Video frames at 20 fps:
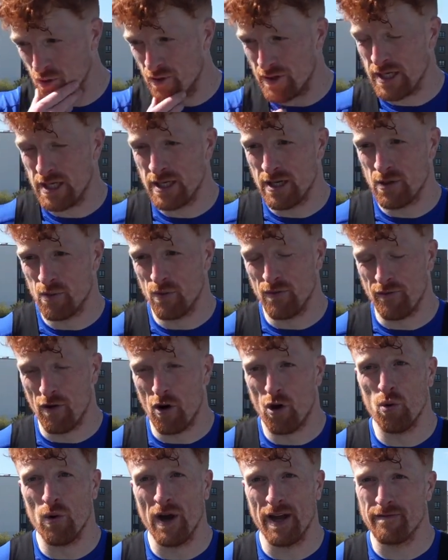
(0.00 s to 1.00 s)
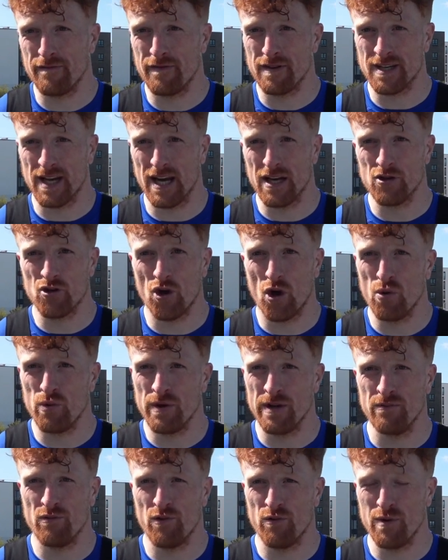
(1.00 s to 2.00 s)
know, we've all emphasised all
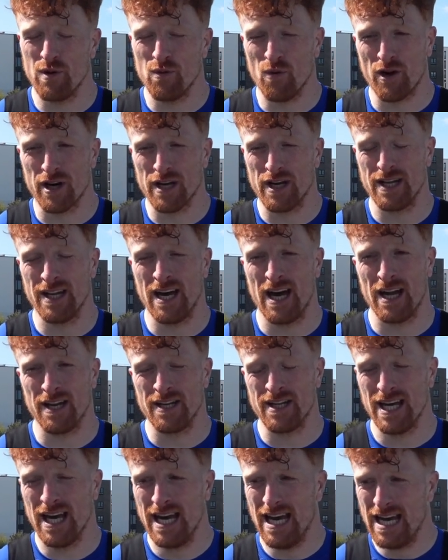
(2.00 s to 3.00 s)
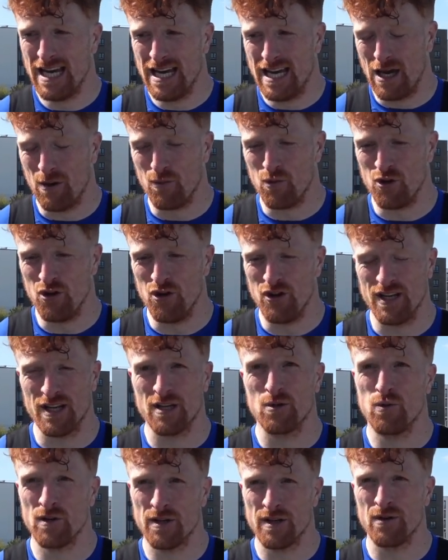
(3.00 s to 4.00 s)
week. We've been working hard, and we knew
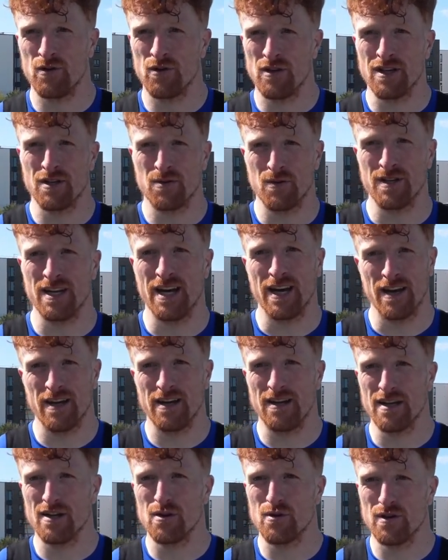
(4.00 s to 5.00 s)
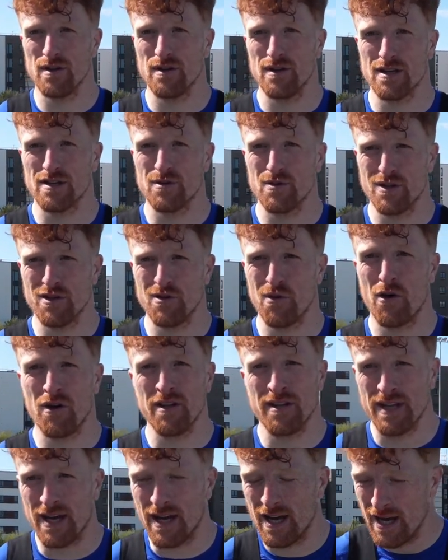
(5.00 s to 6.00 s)
this was it. This was the
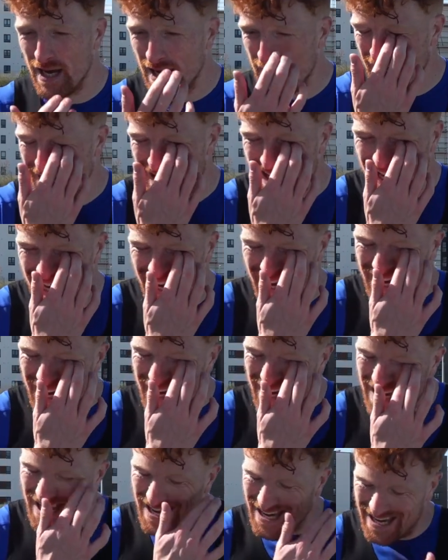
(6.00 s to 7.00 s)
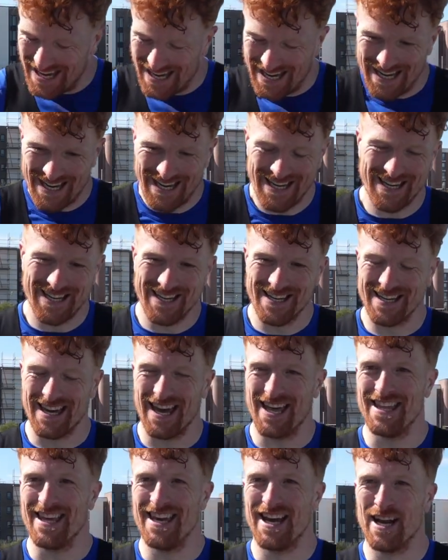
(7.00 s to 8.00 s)
one to
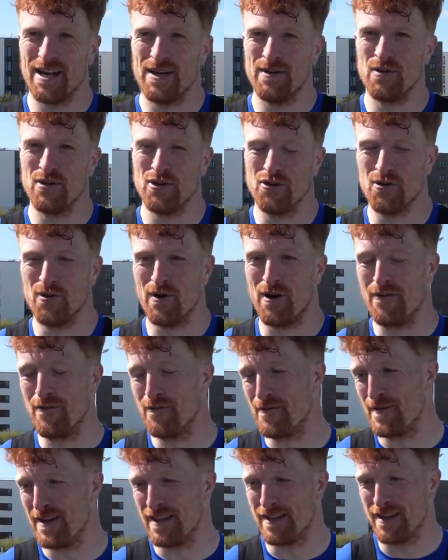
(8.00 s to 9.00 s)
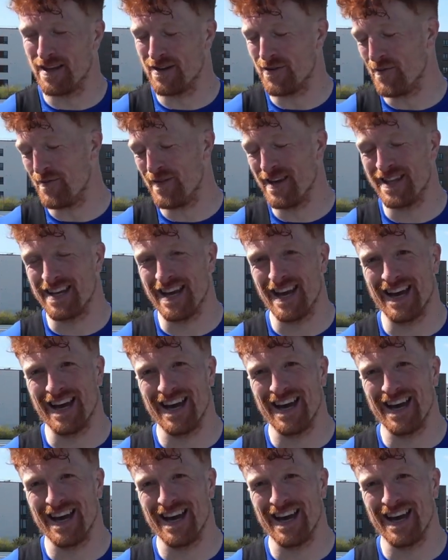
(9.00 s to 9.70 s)
get there. And you know what, we made